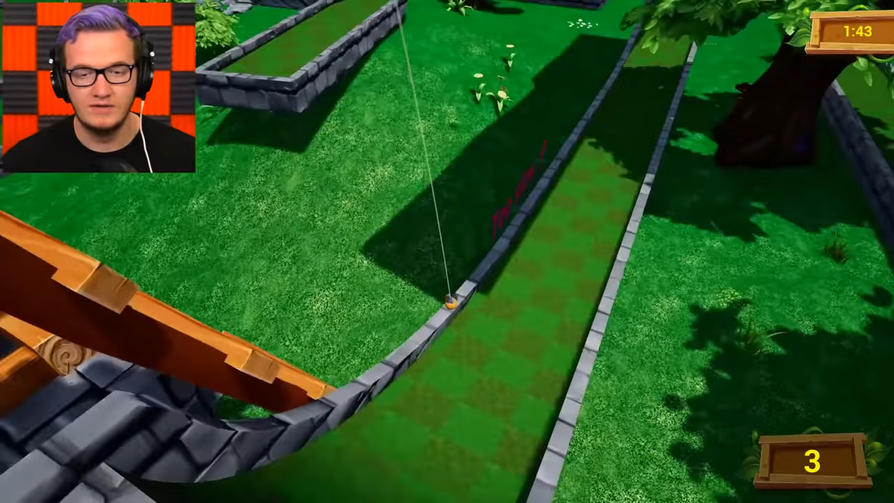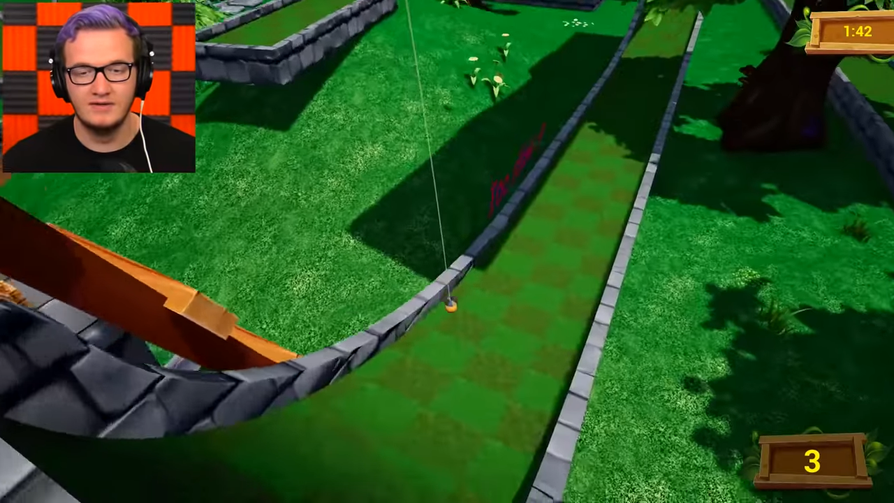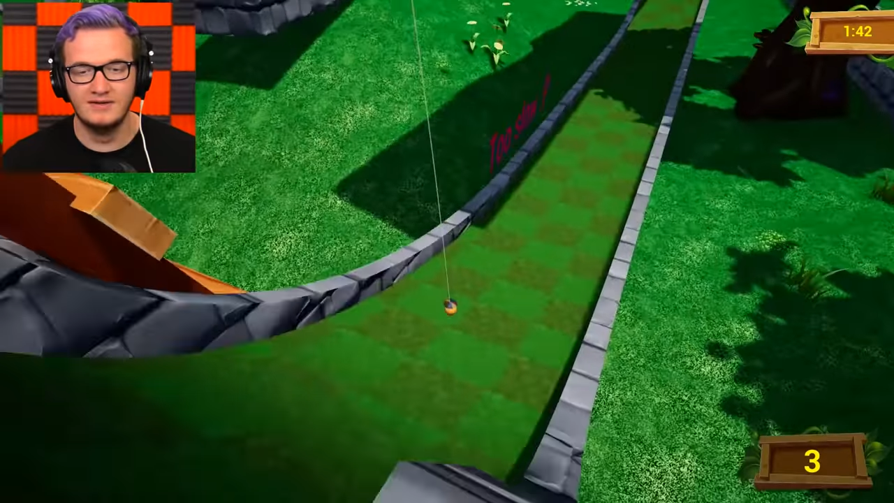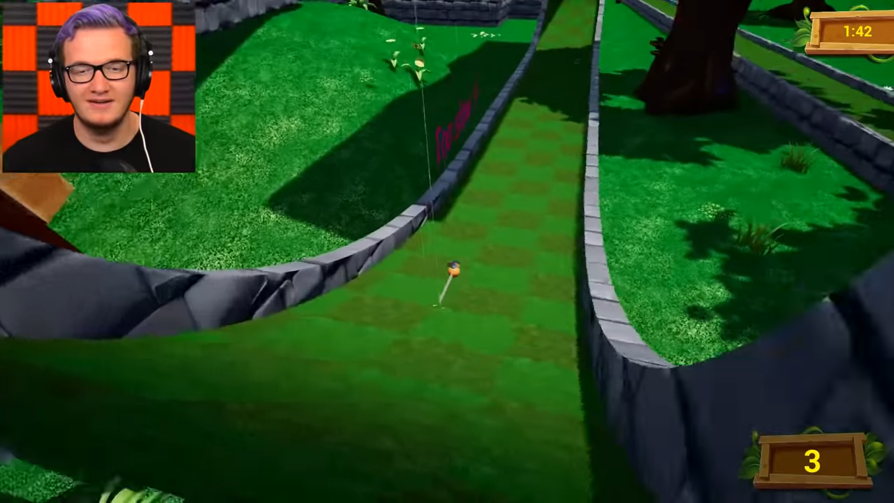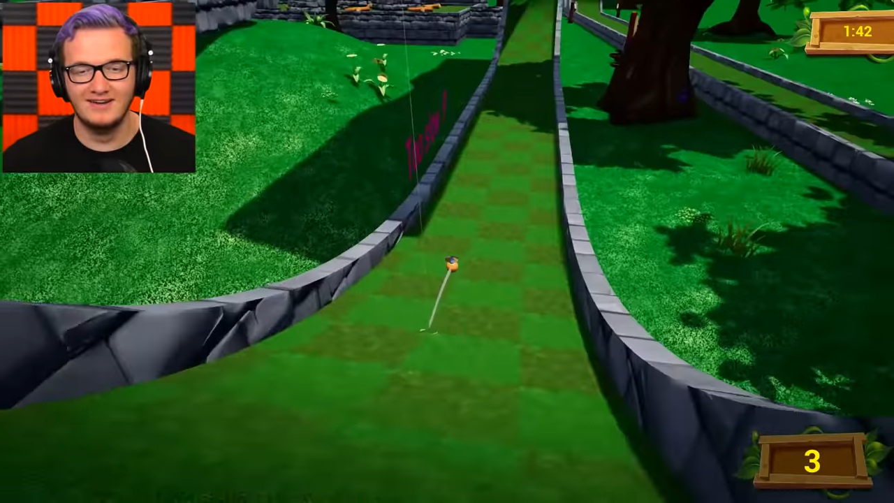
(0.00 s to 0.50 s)

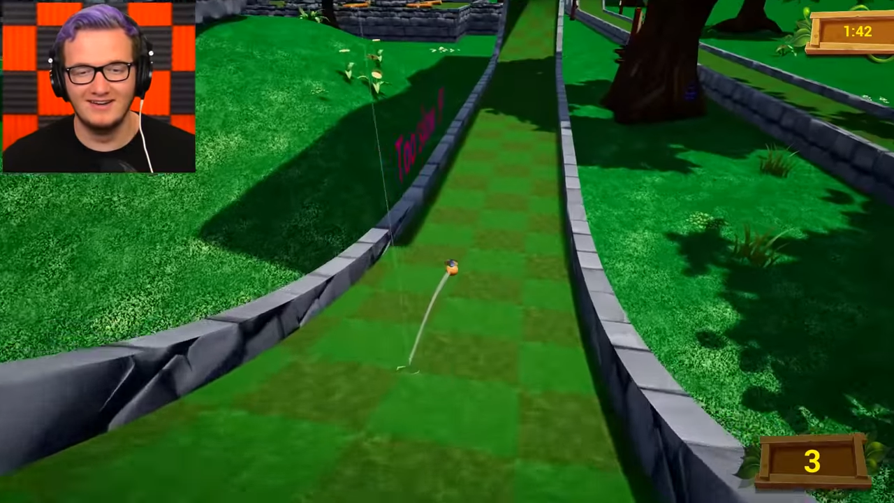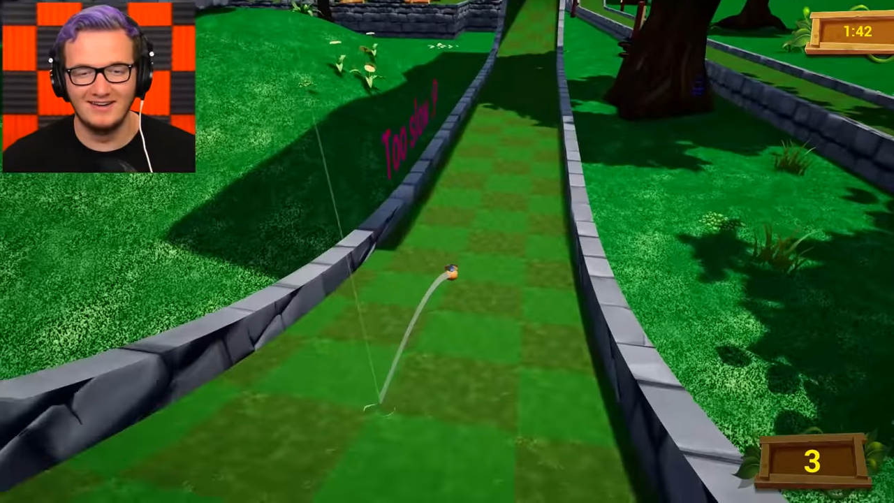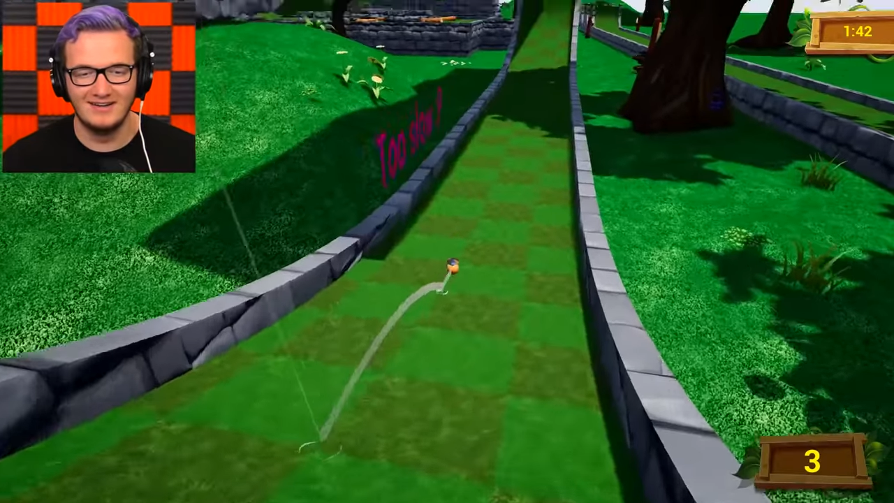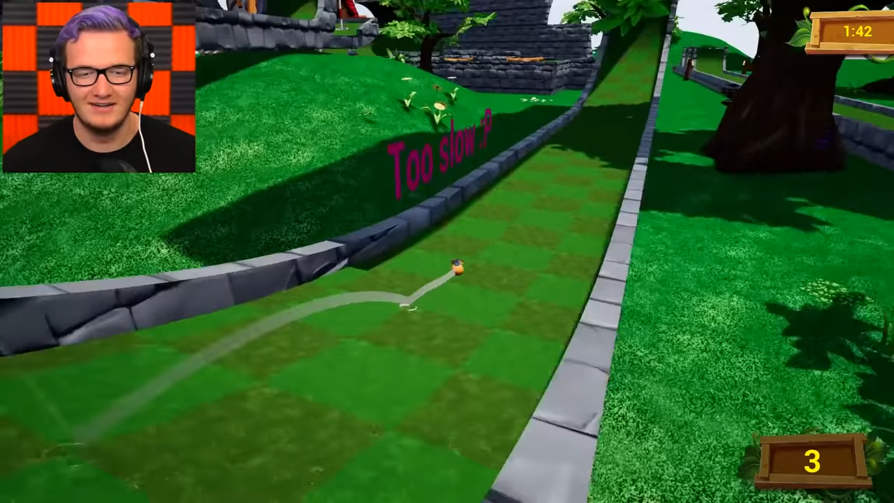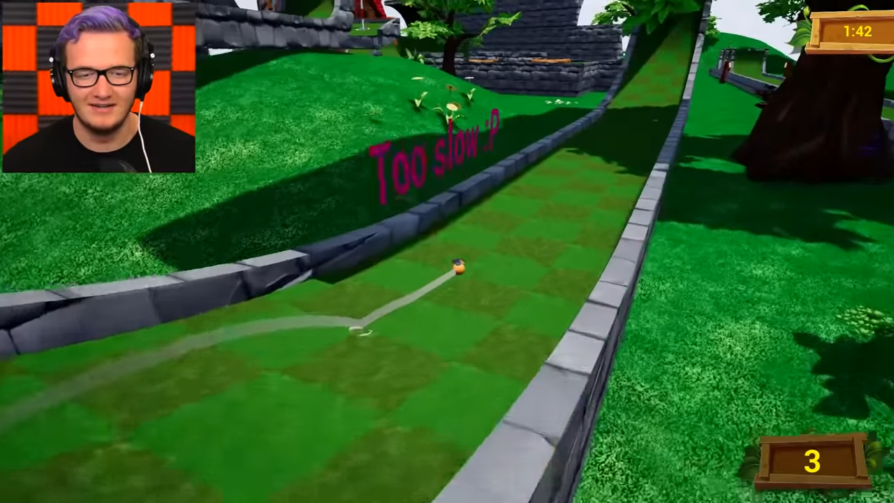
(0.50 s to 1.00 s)

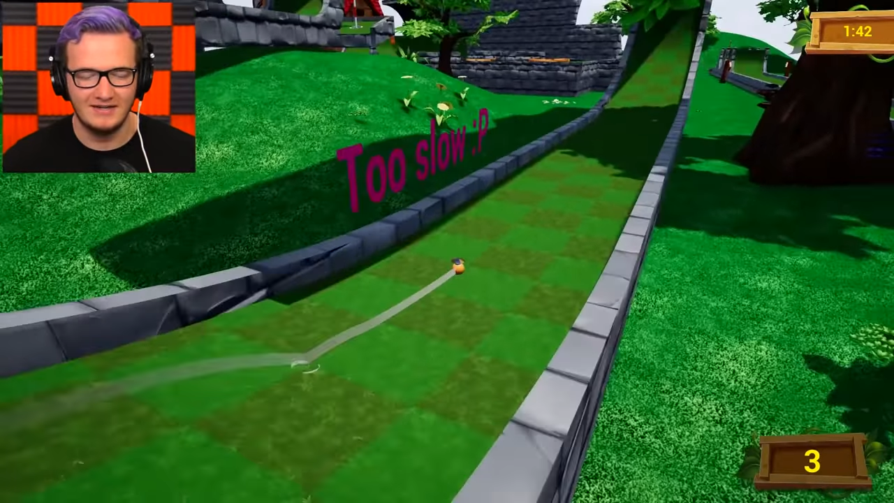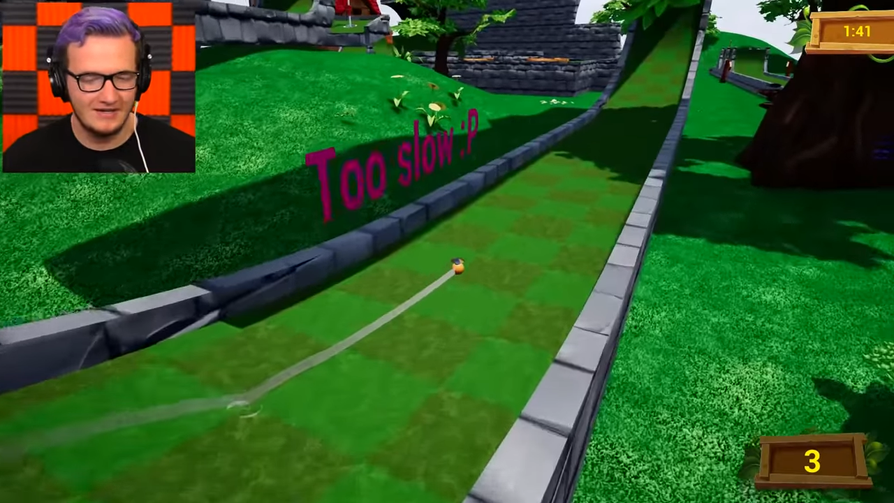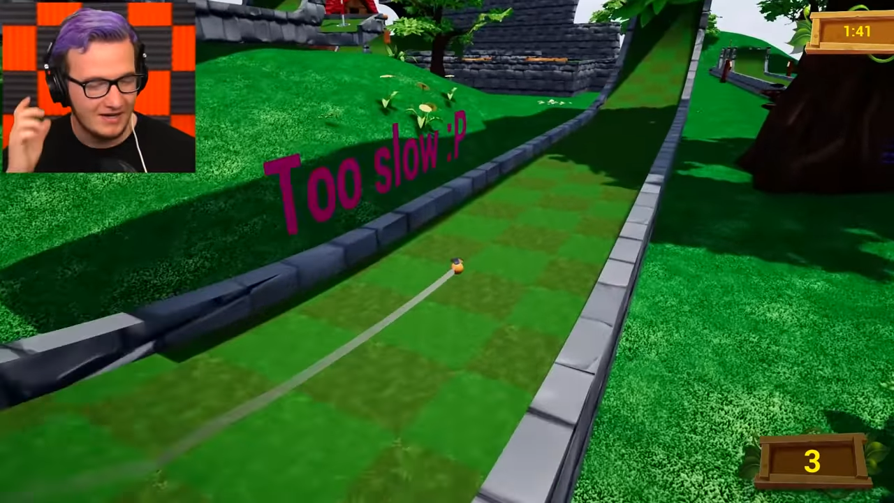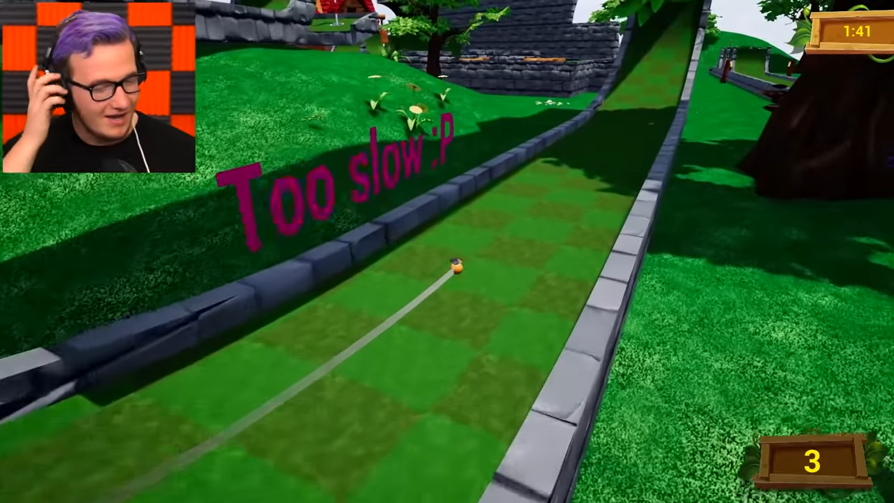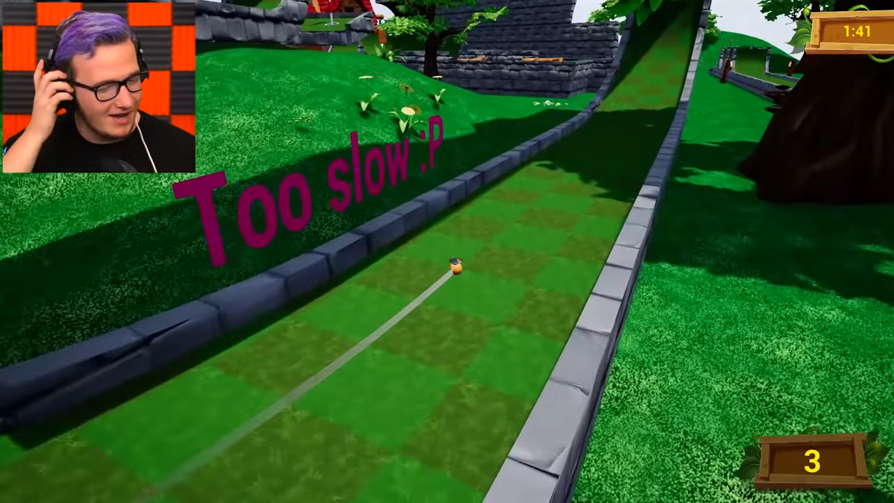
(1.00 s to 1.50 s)
Why?
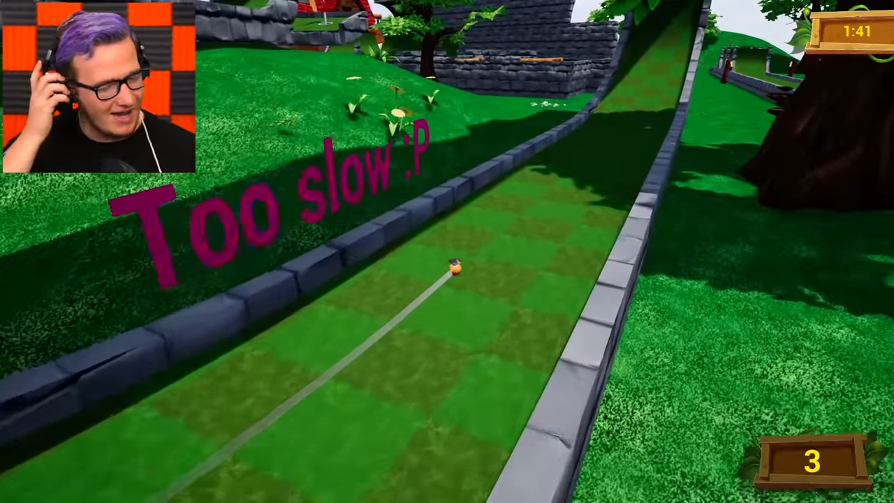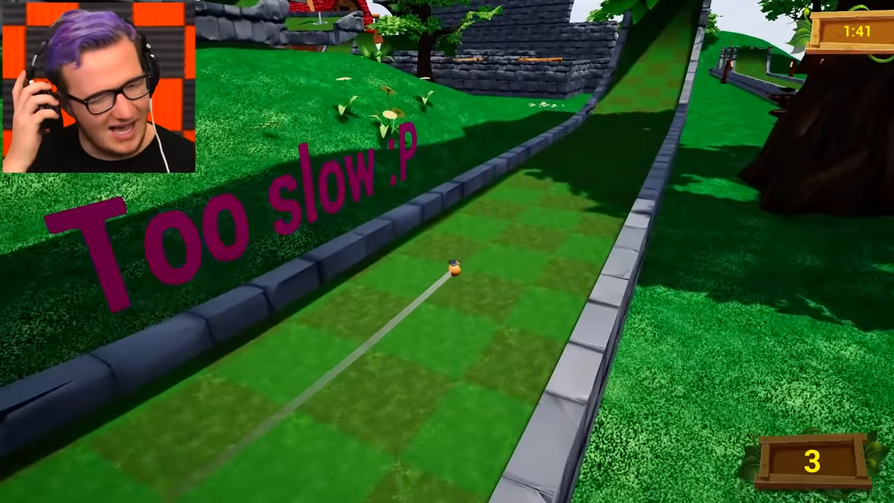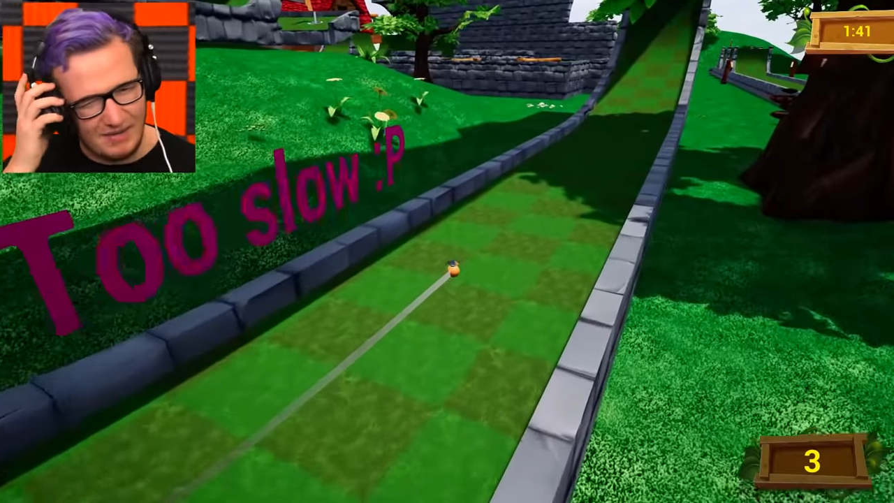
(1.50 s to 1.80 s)
Oh,